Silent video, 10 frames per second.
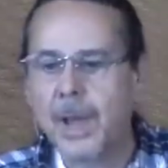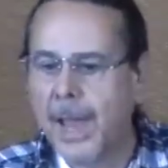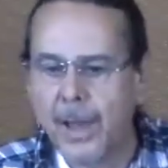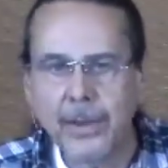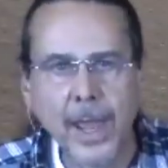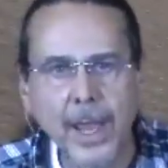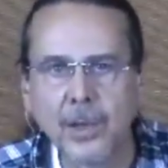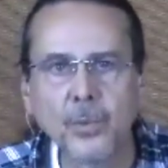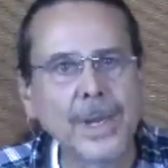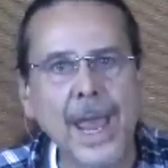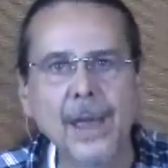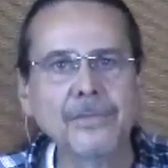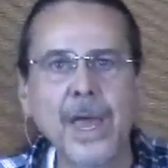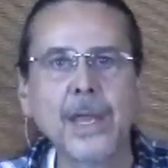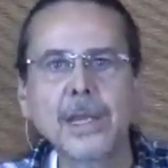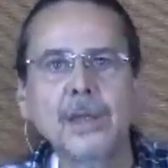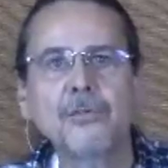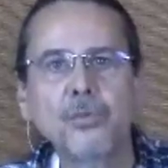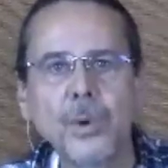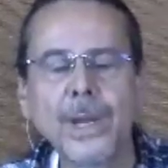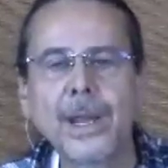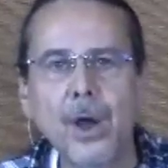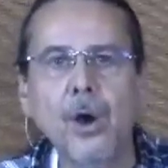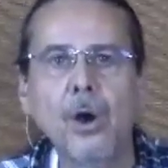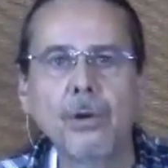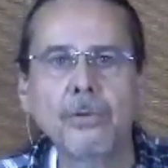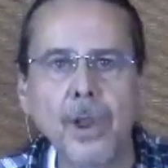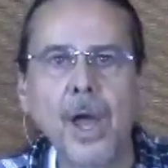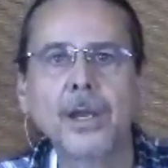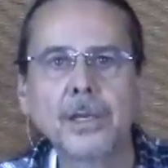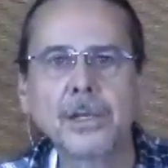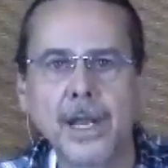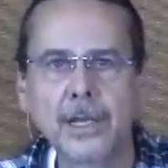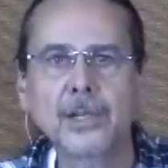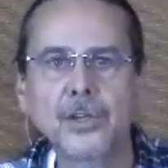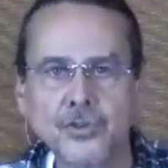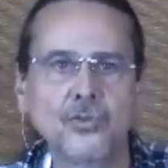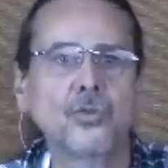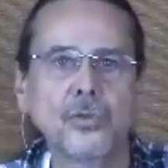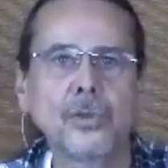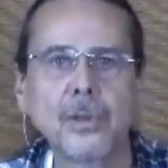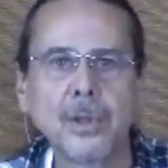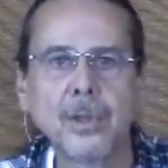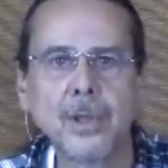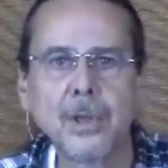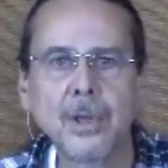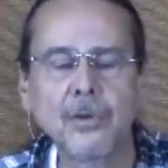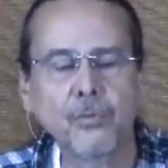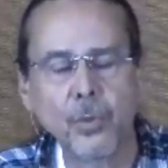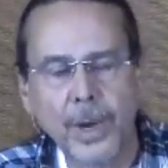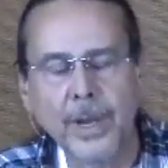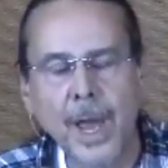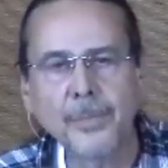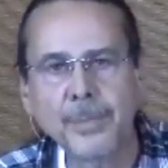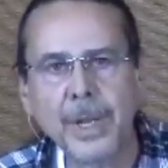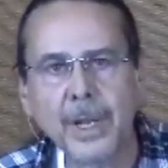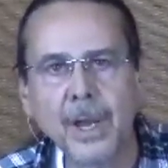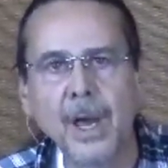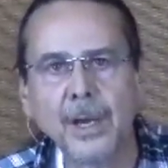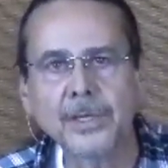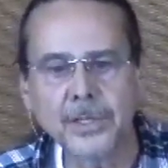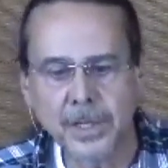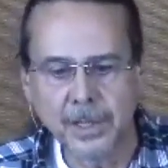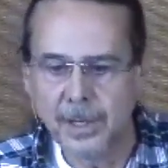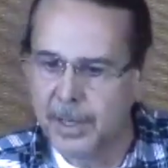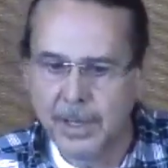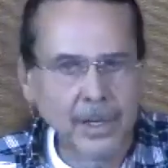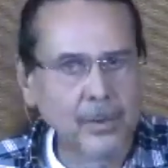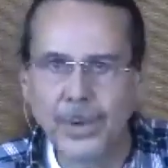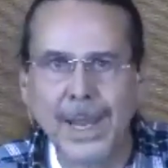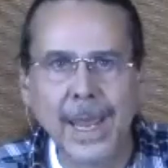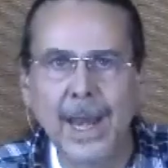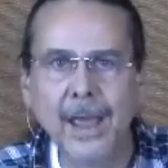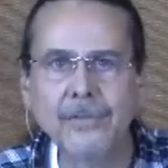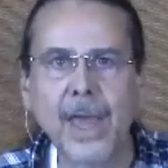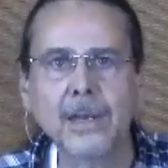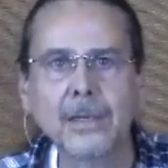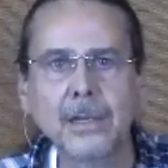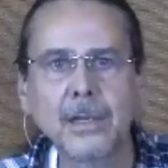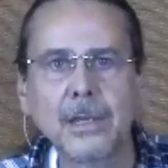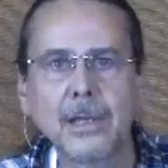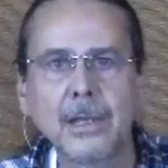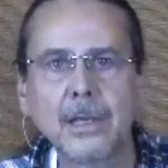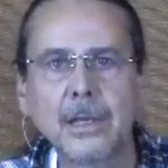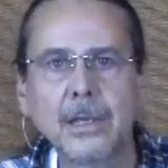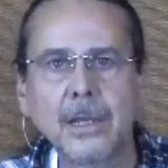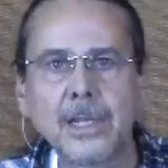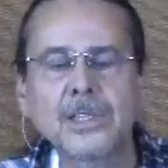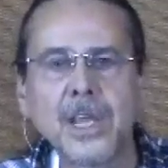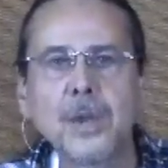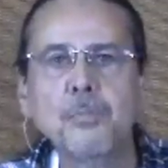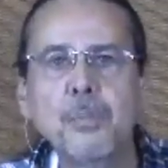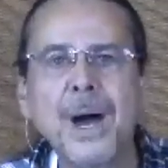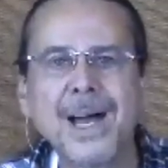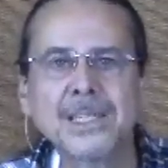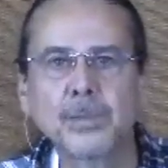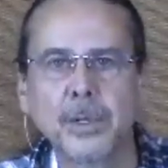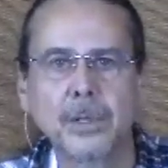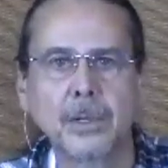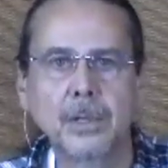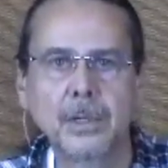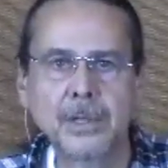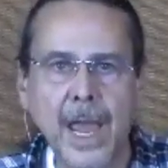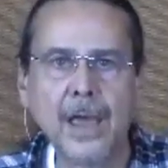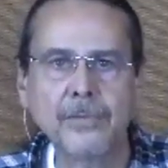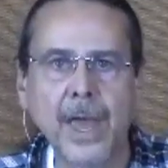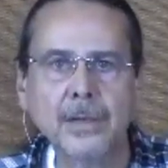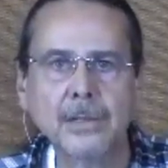How the heck can we have that if we are not telling the truth? If we're not being honest? We can't have that. It's impossible to have that.